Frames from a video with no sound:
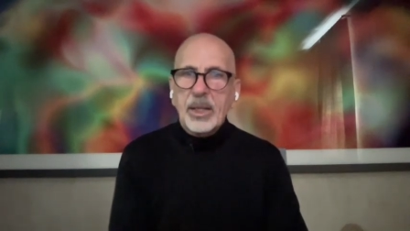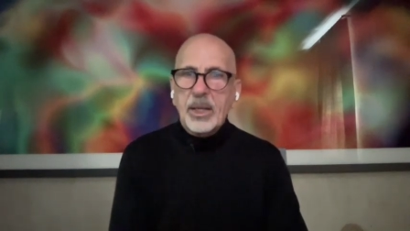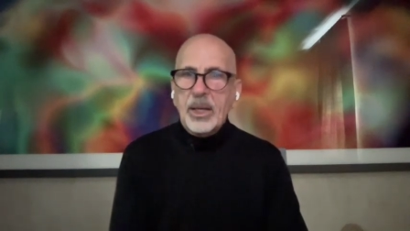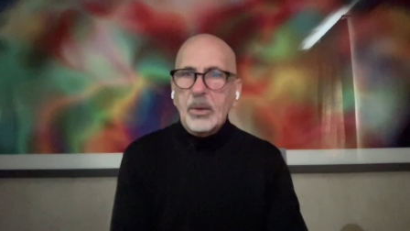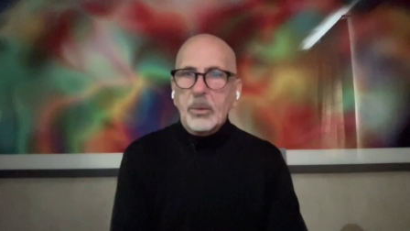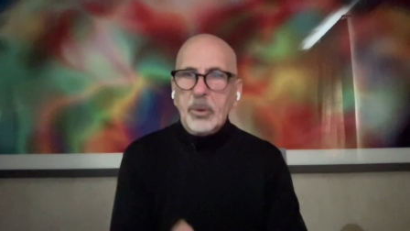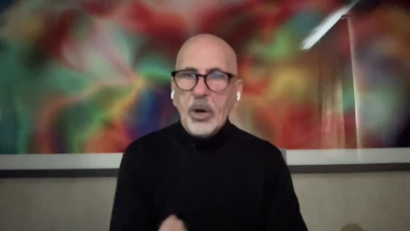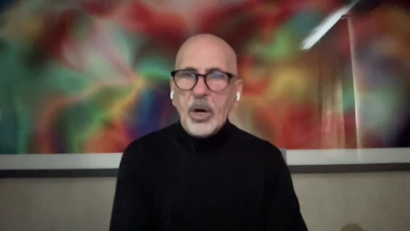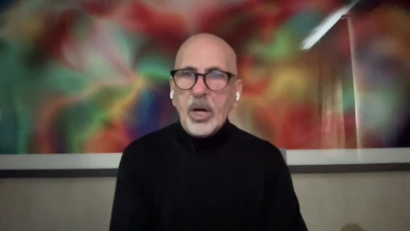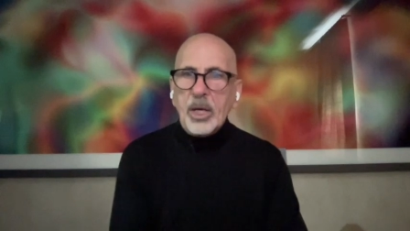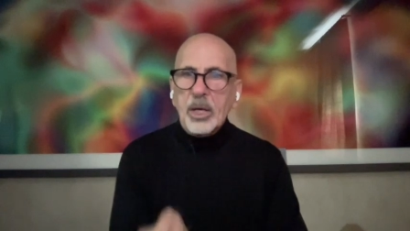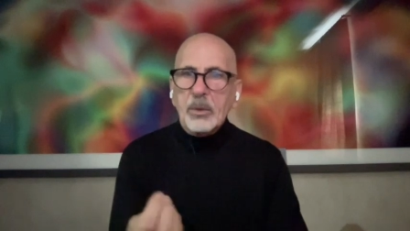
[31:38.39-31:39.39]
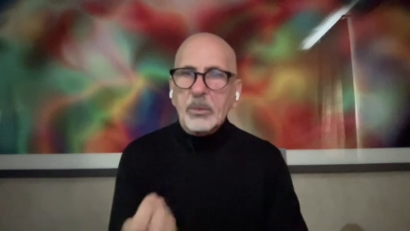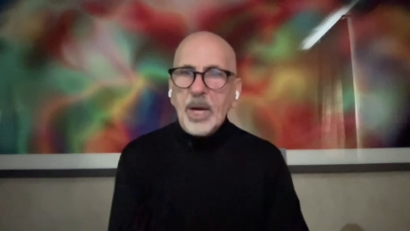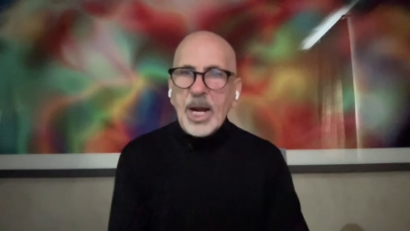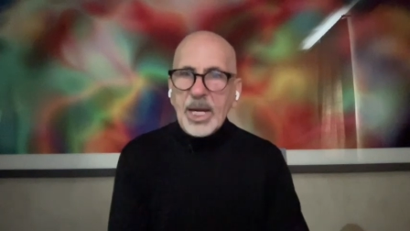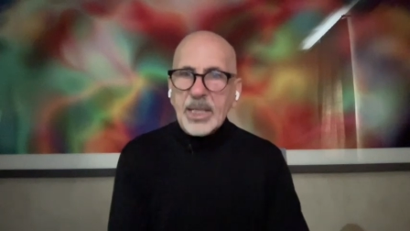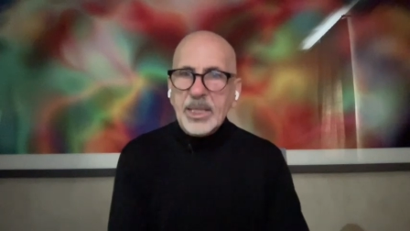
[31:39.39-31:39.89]
a wrong
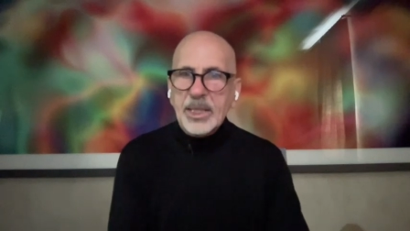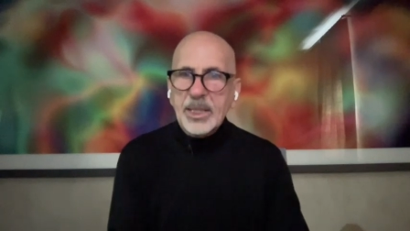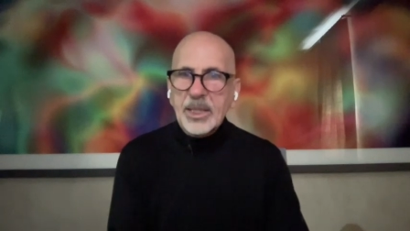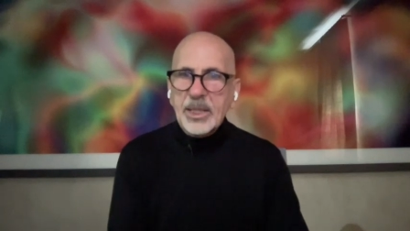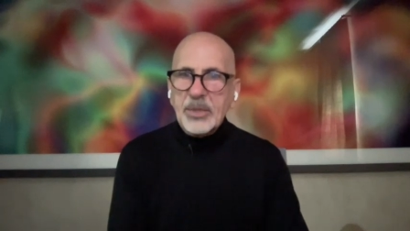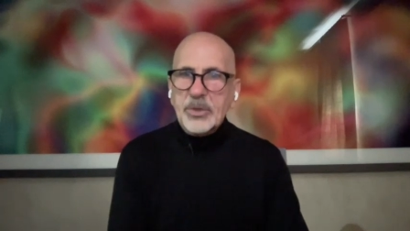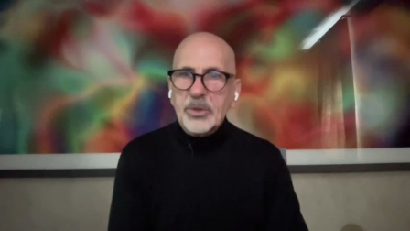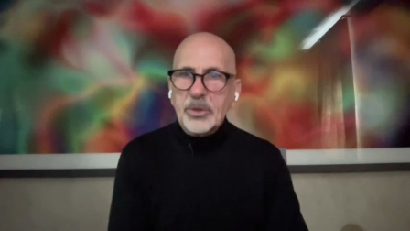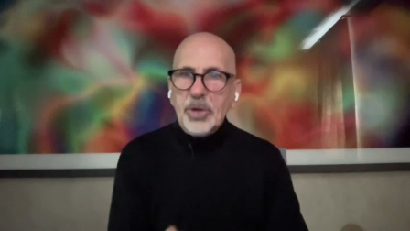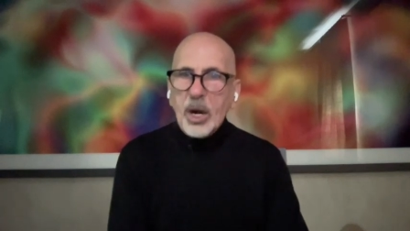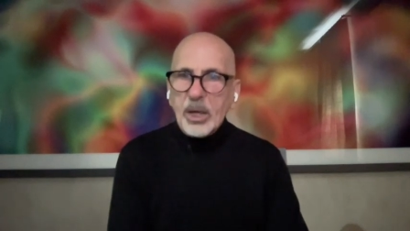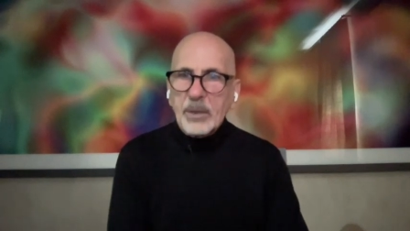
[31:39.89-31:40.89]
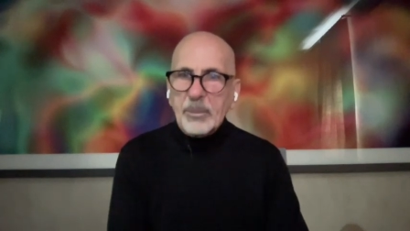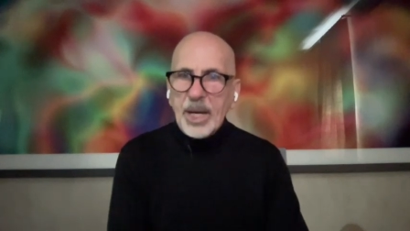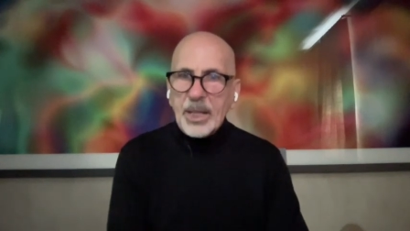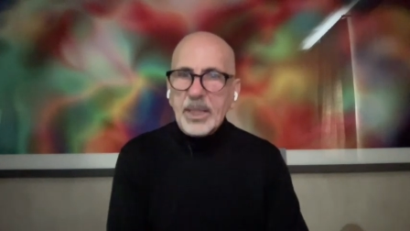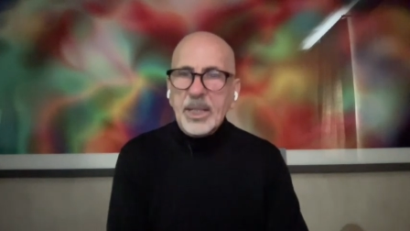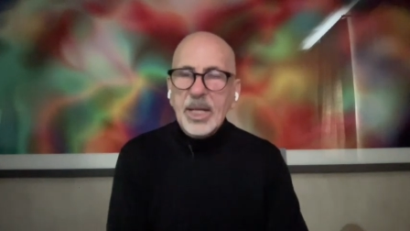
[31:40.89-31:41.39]
right, is to talk
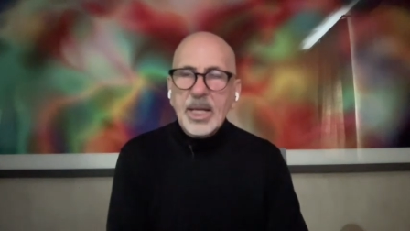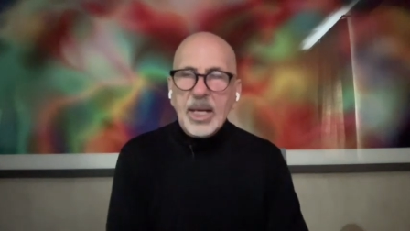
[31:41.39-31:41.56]
about it.